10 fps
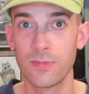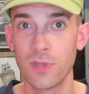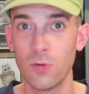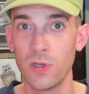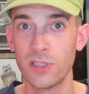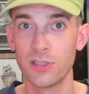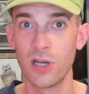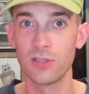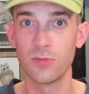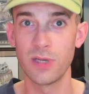which has
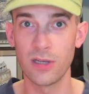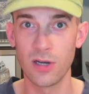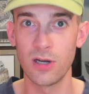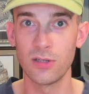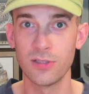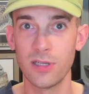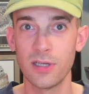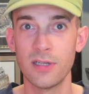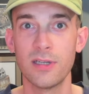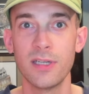also been called
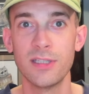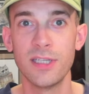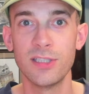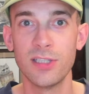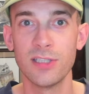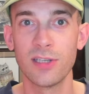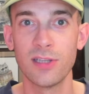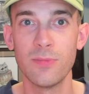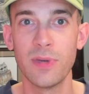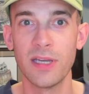the Indigenous
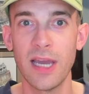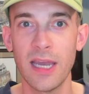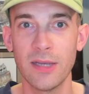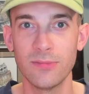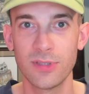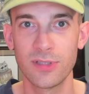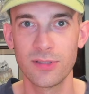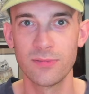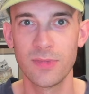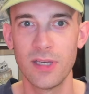Olympic
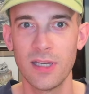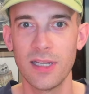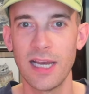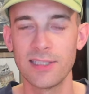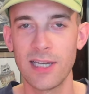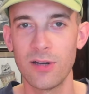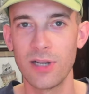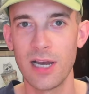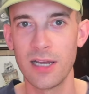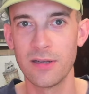Games. And that's held
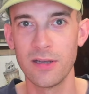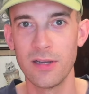on